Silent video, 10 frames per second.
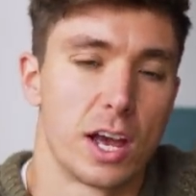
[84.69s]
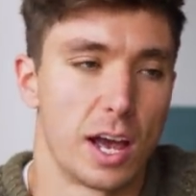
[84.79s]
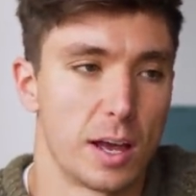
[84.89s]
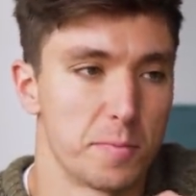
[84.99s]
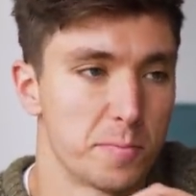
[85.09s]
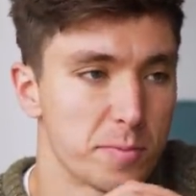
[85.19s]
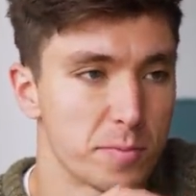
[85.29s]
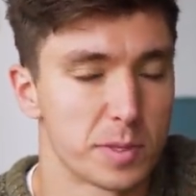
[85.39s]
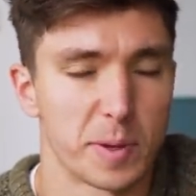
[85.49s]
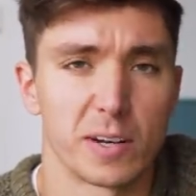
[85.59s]
Um,
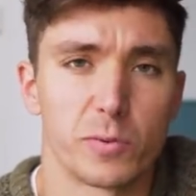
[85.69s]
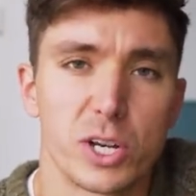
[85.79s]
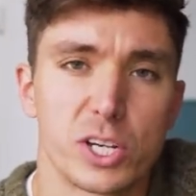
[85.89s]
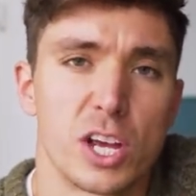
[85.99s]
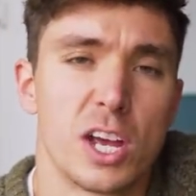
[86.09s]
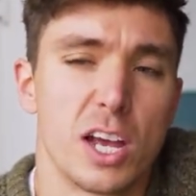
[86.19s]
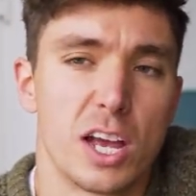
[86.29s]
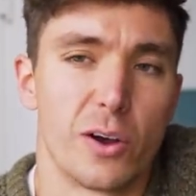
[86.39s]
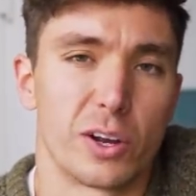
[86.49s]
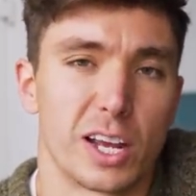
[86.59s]
speaking of which,
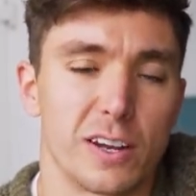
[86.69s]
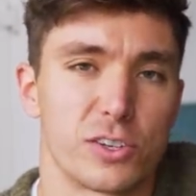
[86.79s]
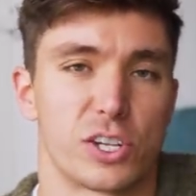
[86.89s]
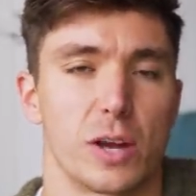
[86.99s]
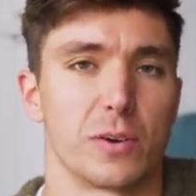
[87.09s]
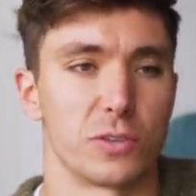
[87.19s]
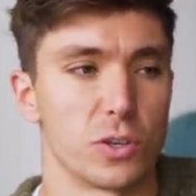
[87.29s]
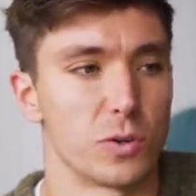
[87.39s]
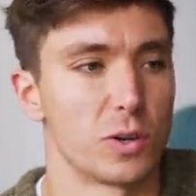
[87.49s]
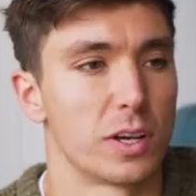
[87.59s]
I want to kind of share with
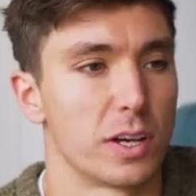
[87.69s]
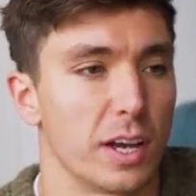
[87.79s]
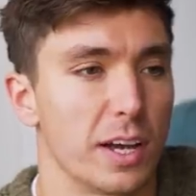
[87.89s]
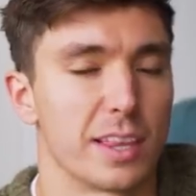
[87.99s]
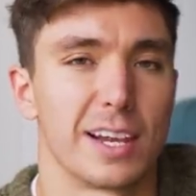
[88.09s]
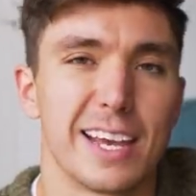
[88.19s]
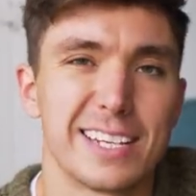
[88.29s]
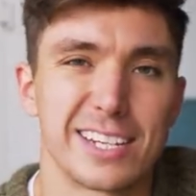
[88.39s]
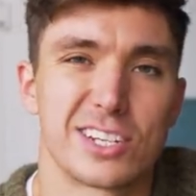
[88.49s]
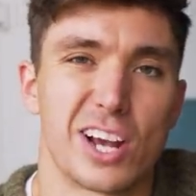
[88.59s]
you uh, the
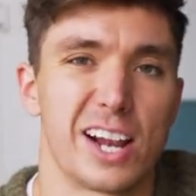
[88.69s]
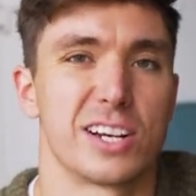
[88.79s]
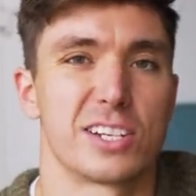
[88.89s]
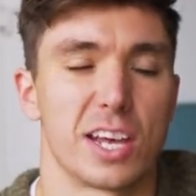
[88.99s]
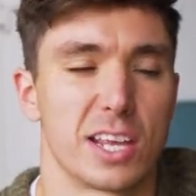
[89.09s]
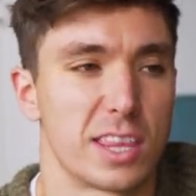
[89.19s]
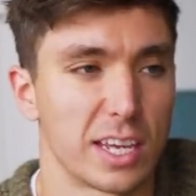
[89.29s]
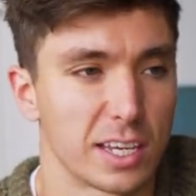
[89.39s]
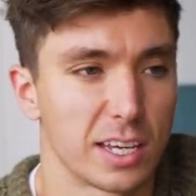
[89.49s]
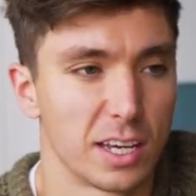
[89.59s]
latest challenge that I
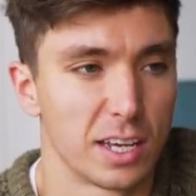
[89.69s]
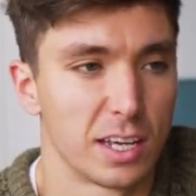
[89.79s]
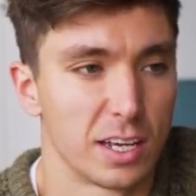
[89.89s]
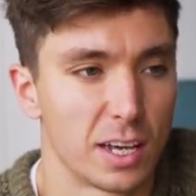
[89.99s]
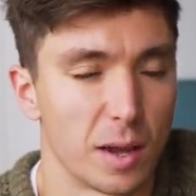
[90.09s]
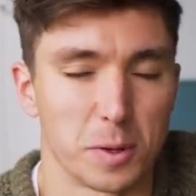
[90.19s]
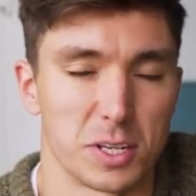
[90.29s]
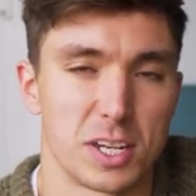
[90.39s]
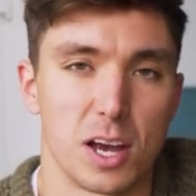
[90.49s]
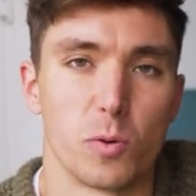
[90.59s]
think I'm
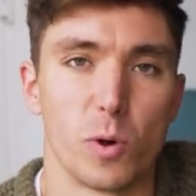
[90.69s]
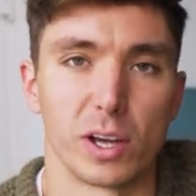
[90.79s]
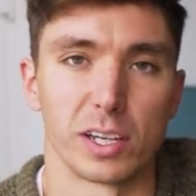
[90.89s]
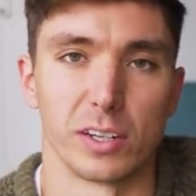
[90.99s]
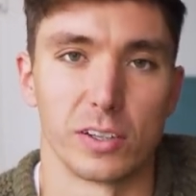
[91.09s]
going to start working